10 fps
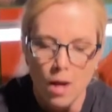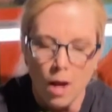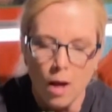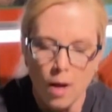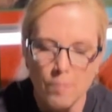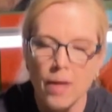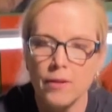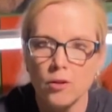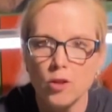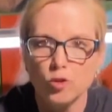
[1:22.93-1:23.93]
um, and
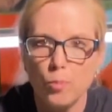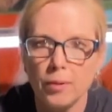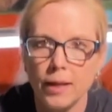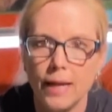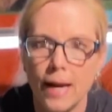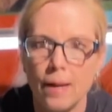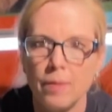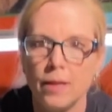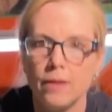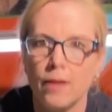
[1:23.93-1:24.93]
they're also pretty common
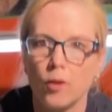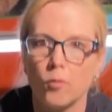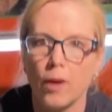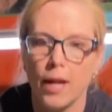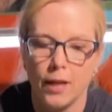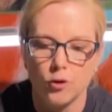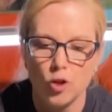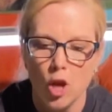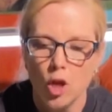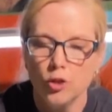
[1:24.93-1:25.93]
in their range.
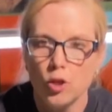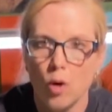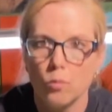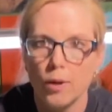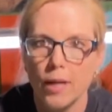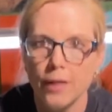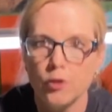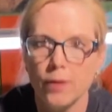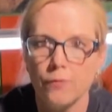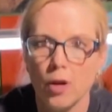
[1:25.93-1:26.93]
So red-eyed
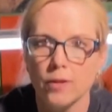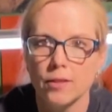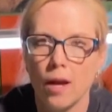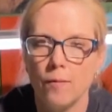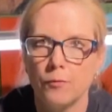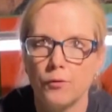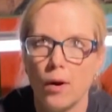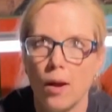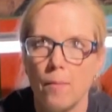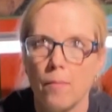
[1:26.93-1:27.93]
tree frogs come
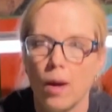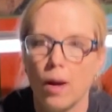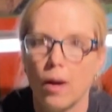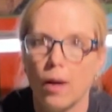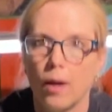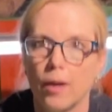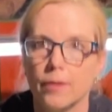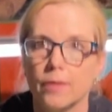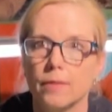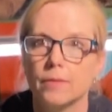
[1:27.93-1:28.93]
from uh,
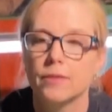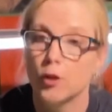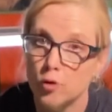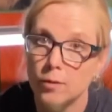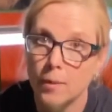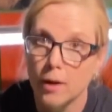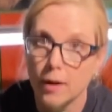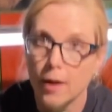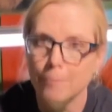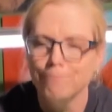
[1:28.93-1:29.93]
Central
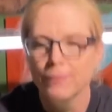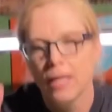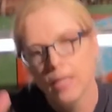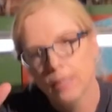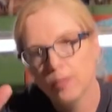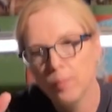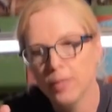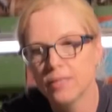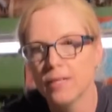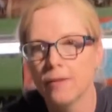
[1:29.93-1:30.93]
America, a little bit of
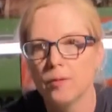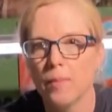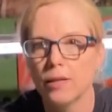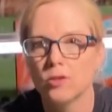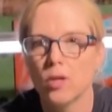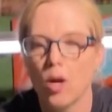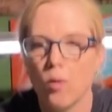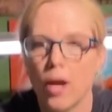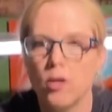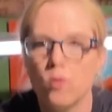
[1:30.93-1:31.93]
southern Mexico
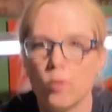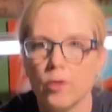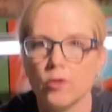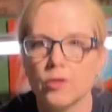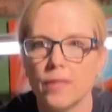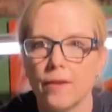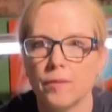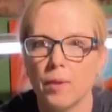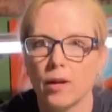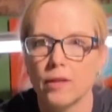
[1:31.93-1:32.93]
and northern South
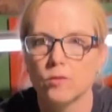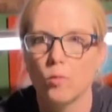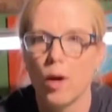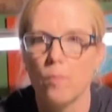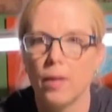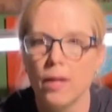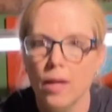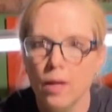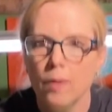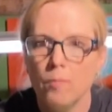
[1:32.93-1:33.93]
America as well, but
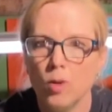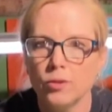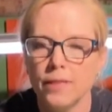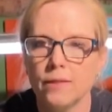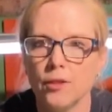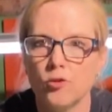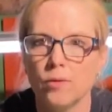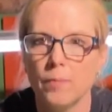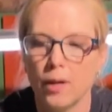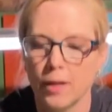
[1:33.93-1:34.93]
mostly Central
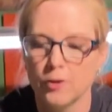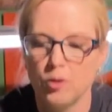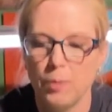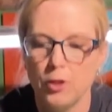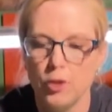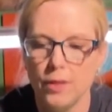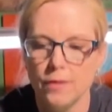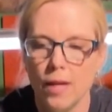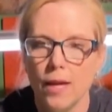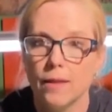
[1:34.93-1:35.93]
American species.
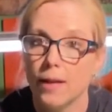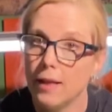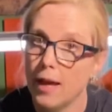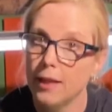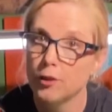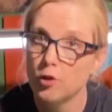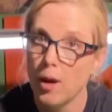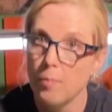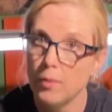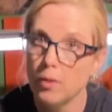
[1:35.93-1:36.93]
They like it
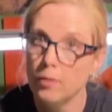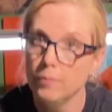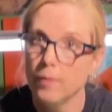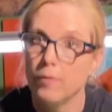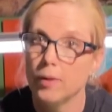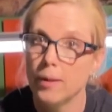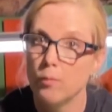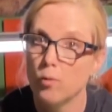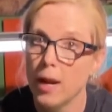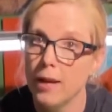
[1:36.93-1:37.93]
tropical, very
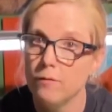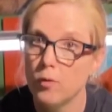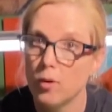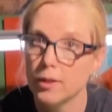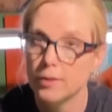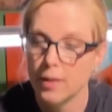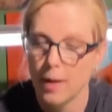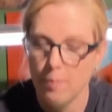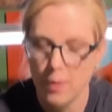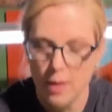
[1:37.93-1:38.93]
rainforest type